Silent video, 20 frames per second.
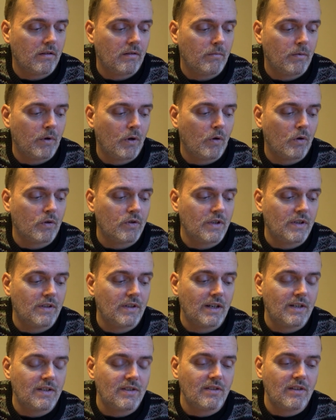because it's
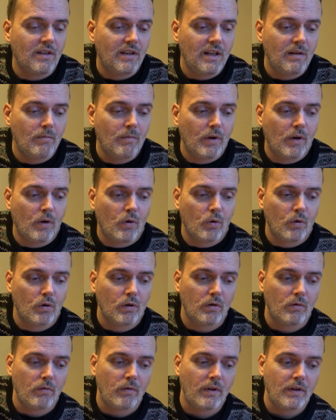extremely
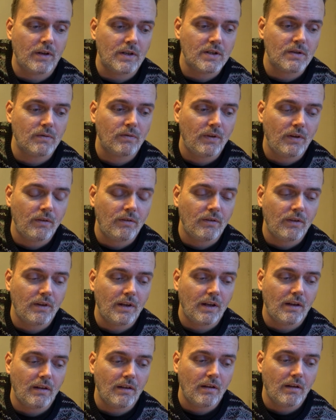cold when it's
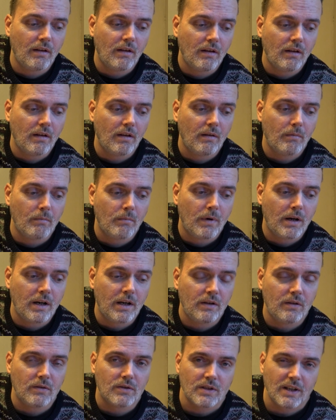15
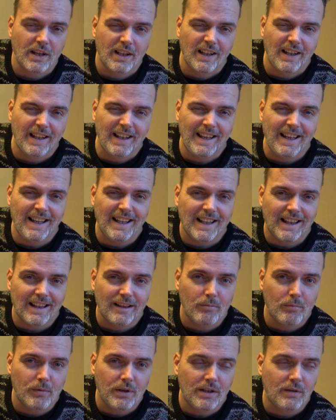minus and
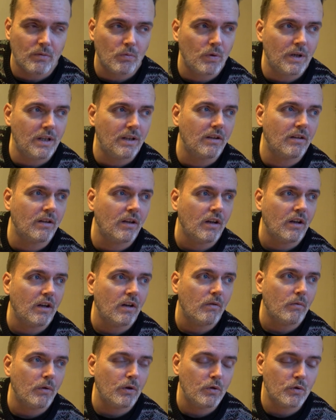little bit wind.
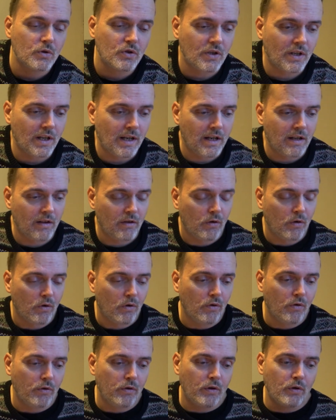When you stand
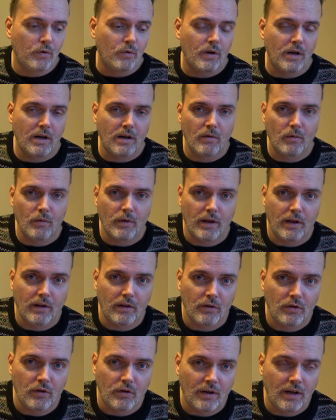on the ground
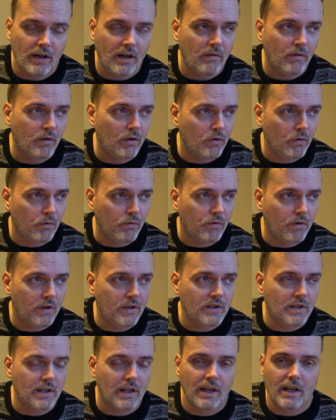and drive it, you
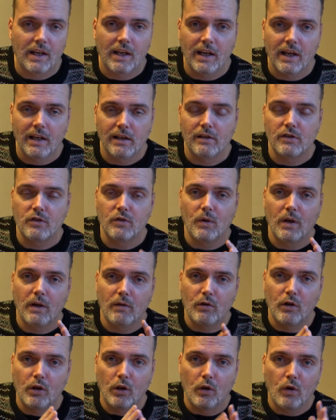freeze like hell. So you
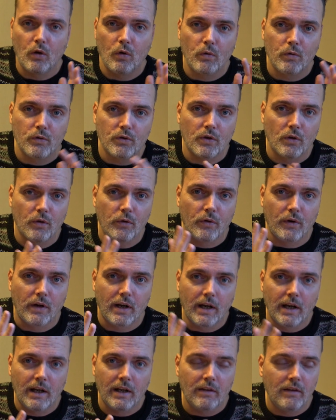have gloves on your
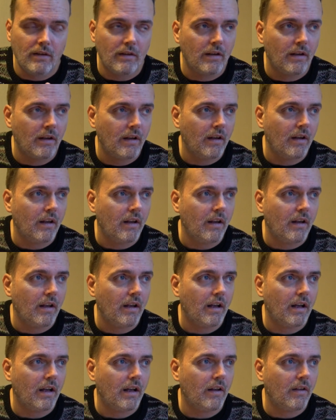hand
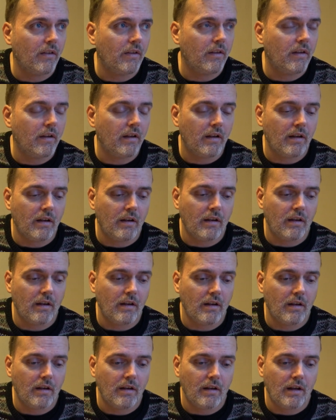and
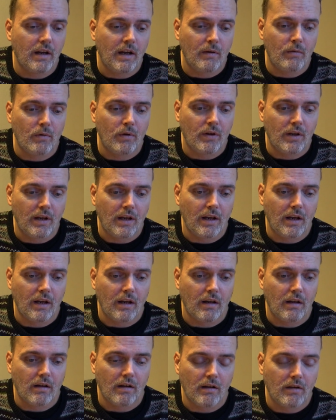
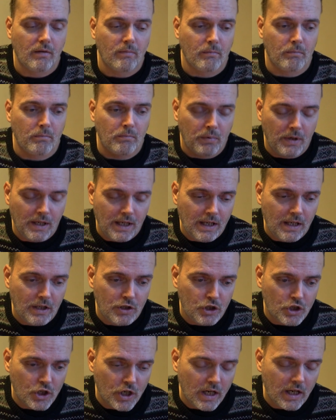everything, big
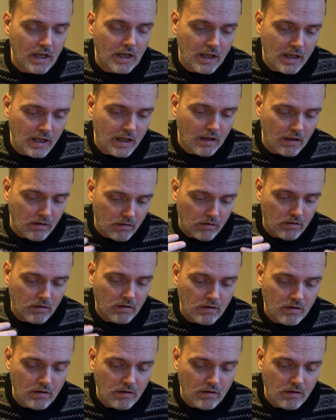jack. And